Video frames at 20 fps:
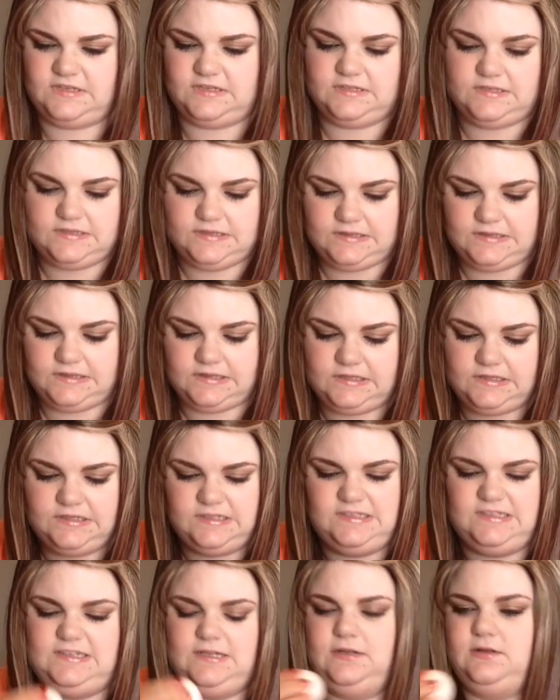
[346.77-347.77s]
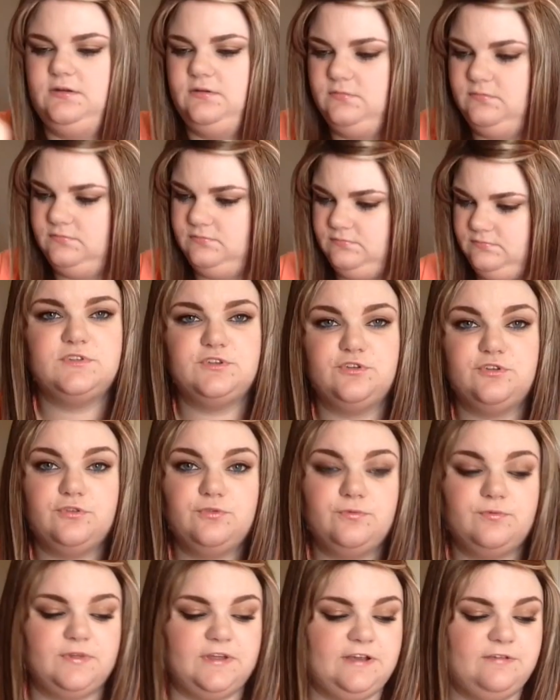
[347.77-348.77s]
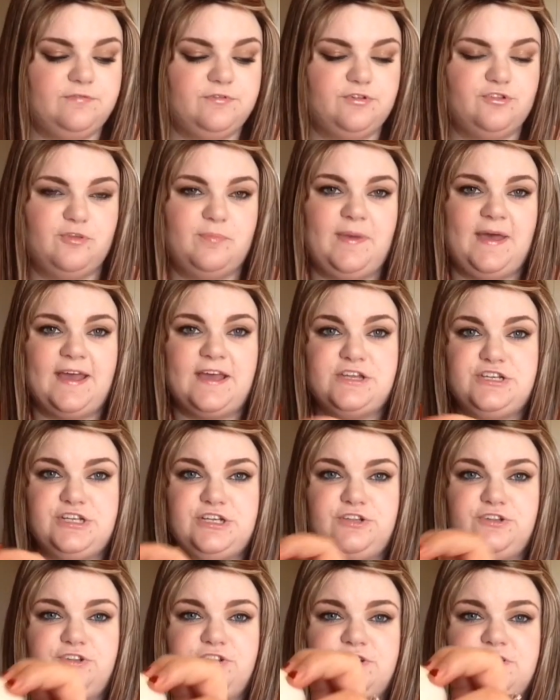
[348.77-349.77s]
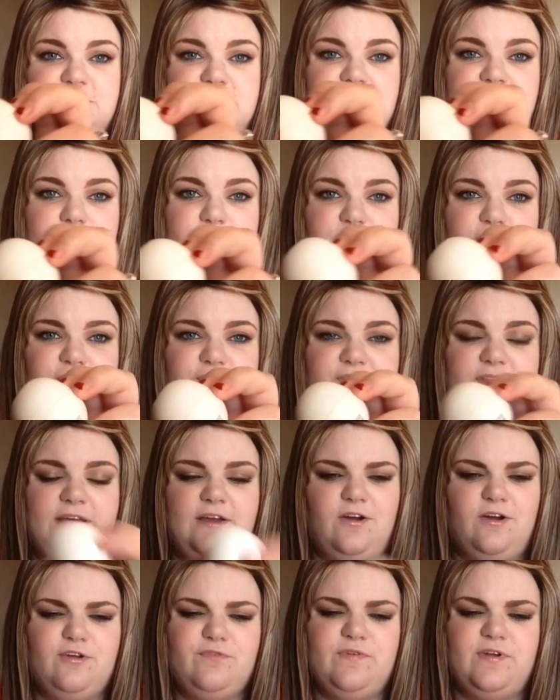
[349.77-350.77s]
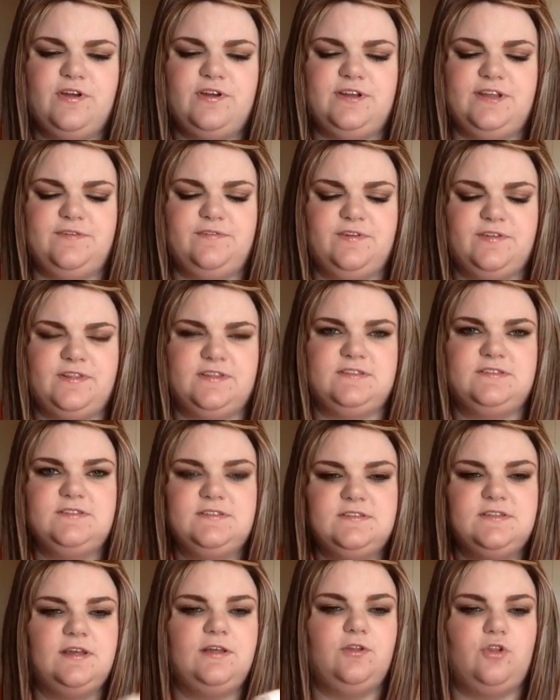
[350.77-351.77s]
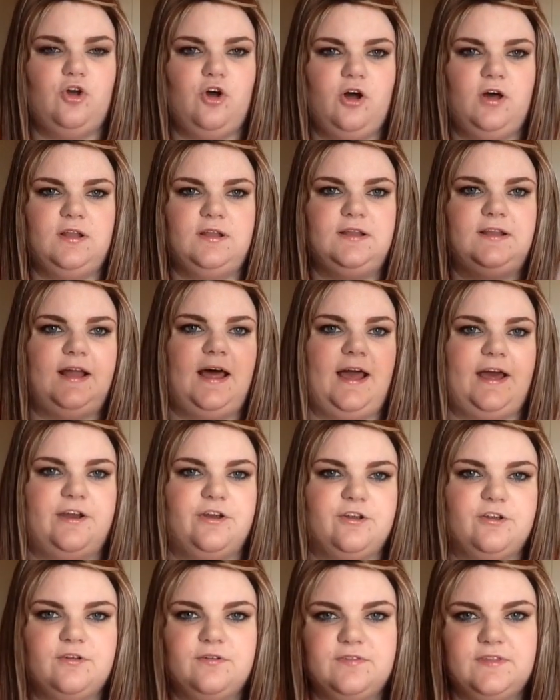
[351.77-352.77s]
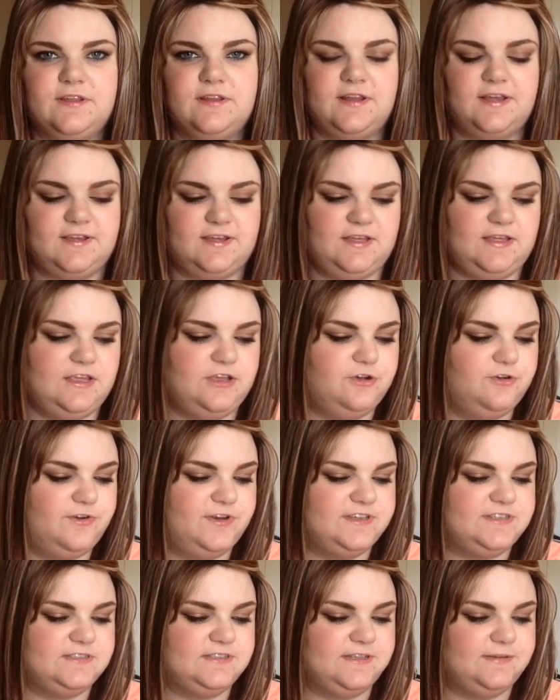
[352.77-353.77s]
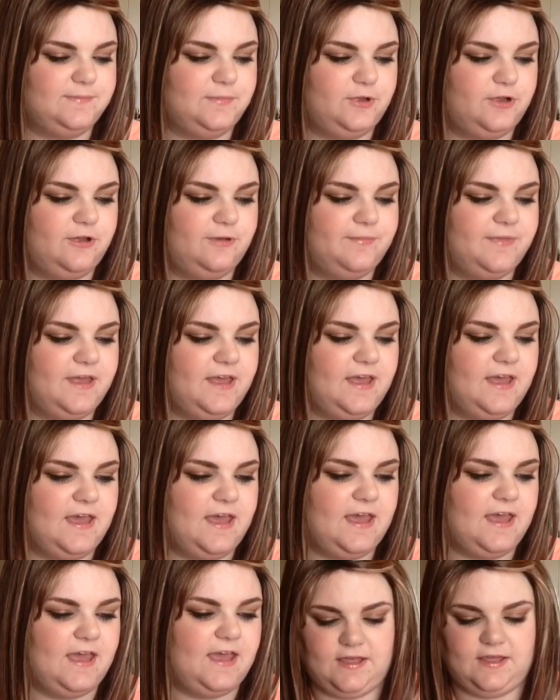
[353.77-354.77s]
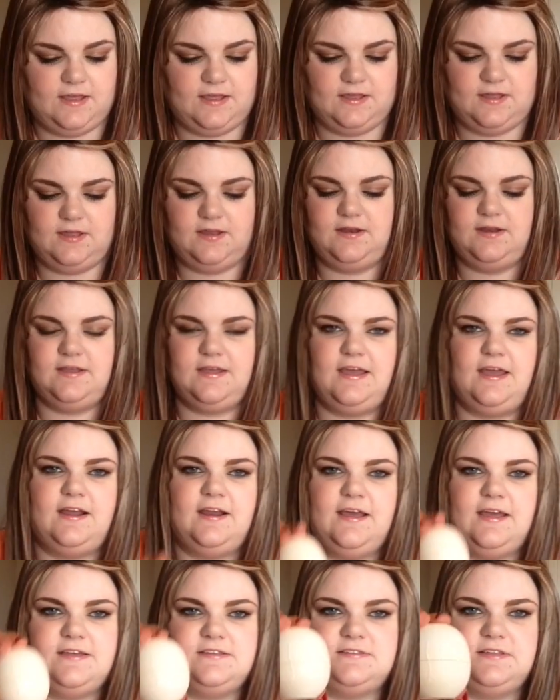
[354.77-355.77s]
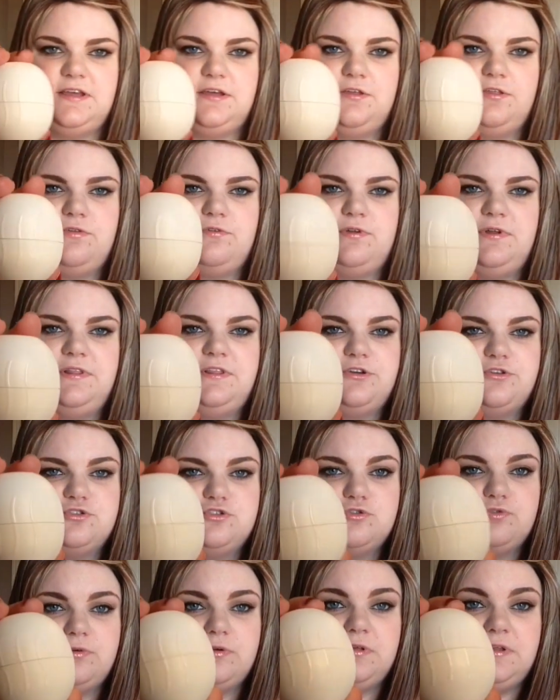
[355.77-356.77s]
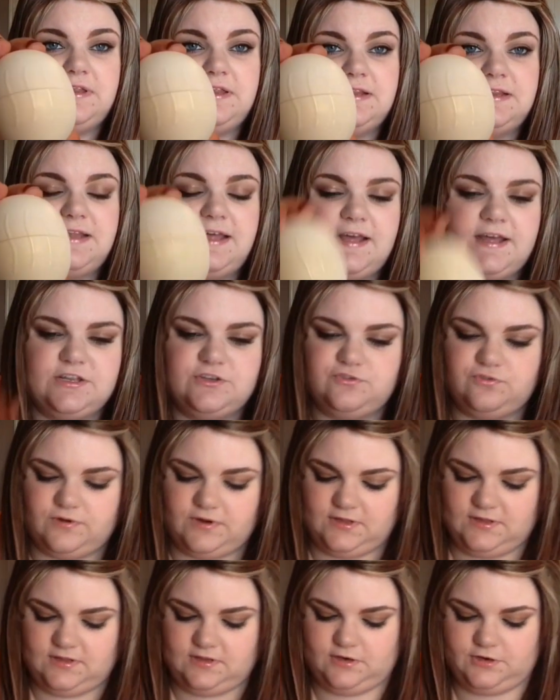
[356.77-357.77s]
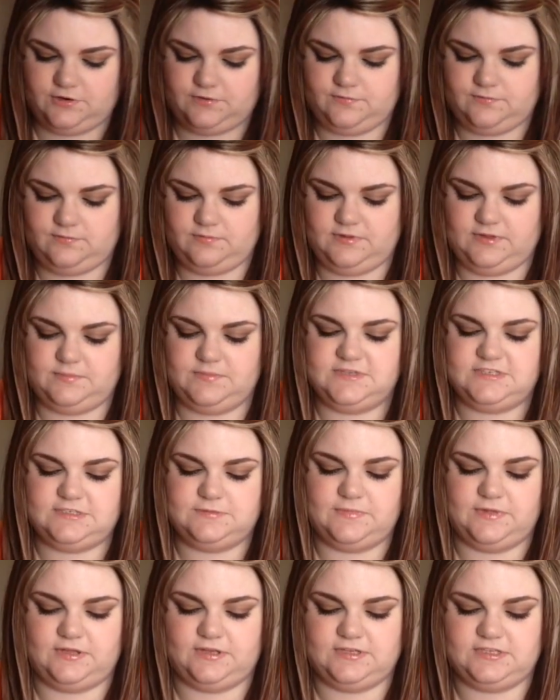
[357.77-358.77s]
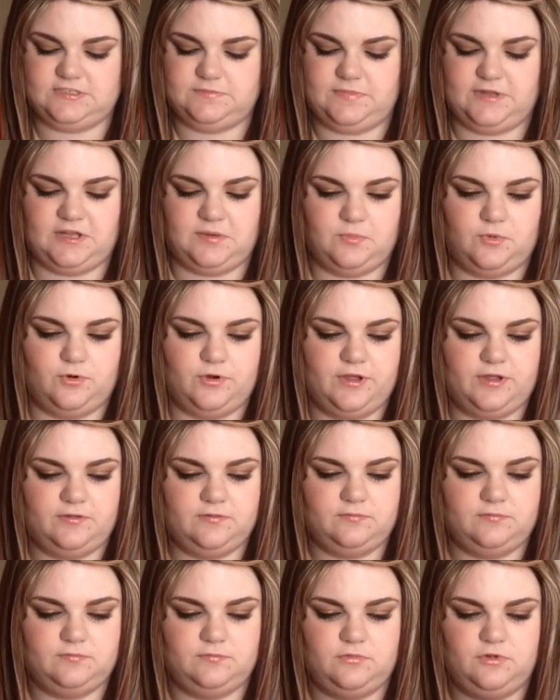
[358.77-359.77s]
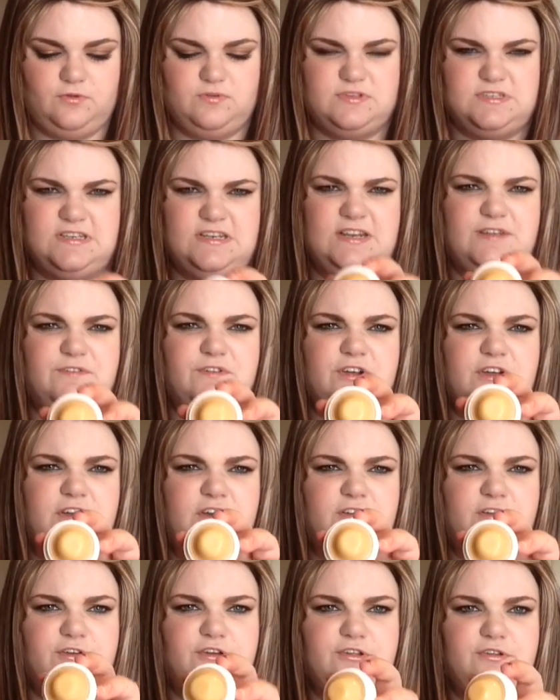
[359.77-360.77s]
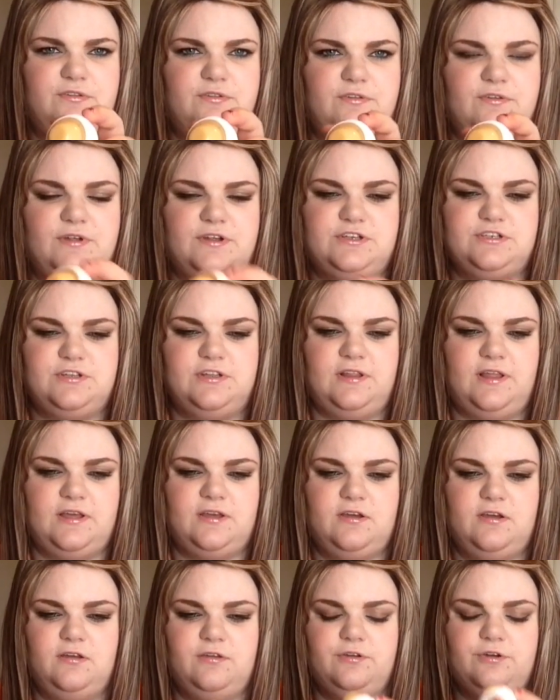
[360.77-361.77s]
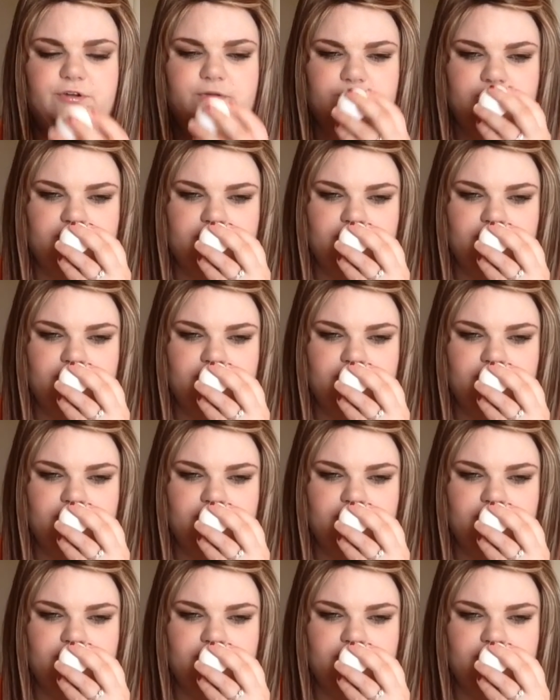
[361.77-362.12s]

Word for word: Oh. So even though the packaging looks similar, they are very different. This is a lot lighter than like an E O S lip balm, and it kind of has like three little squiggly lines right there. Let me smell this bad boy. Oh, it's a different color too. They're actually like colored.